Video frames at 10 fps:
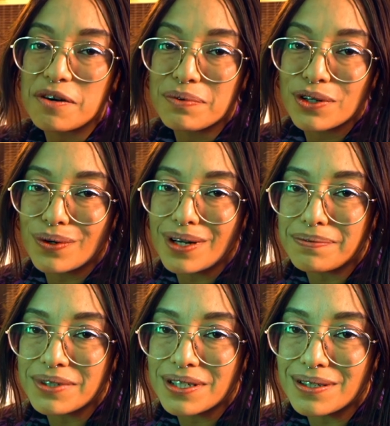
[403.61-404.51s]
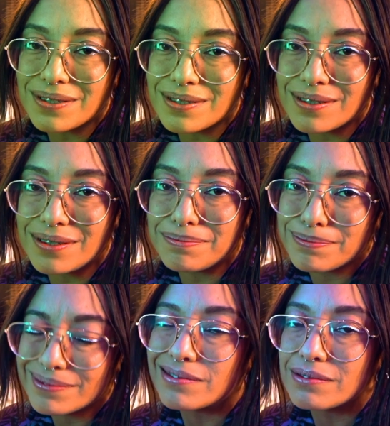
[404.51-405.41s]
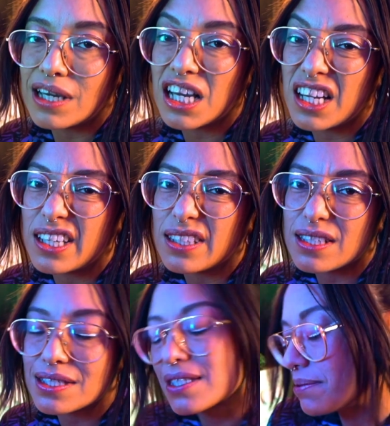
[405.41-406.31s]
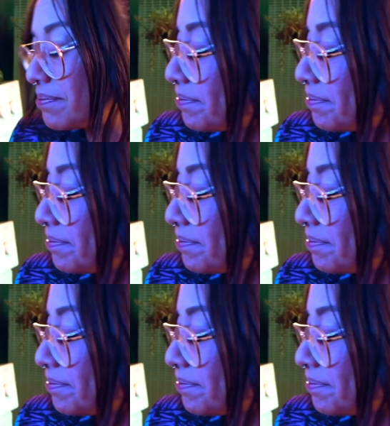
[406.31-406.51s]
I'm gonna go now because I gotta eat this.